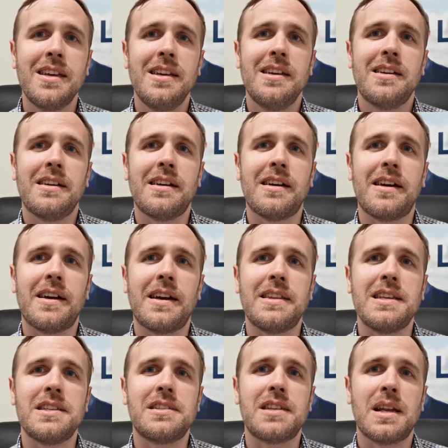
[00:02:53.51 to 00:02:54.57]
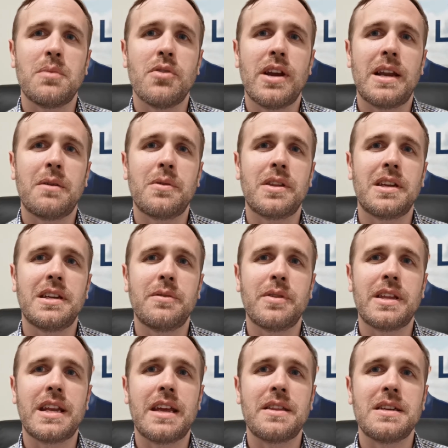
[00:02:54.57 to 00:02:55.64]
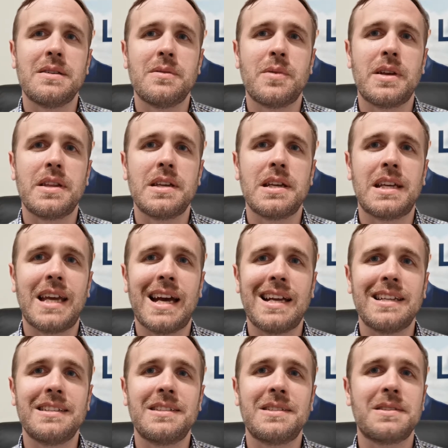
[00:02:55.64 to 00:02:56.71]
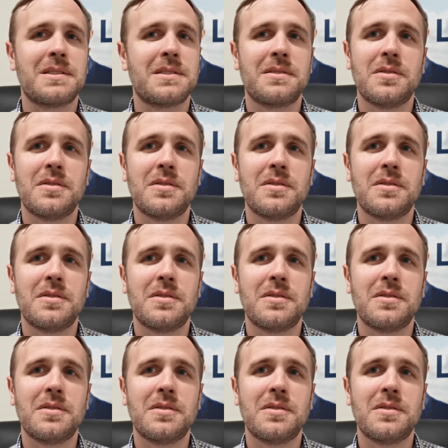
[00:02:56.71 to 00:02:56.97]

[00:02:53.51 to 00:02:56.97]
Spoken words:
and they're celebrating with another one of their galas.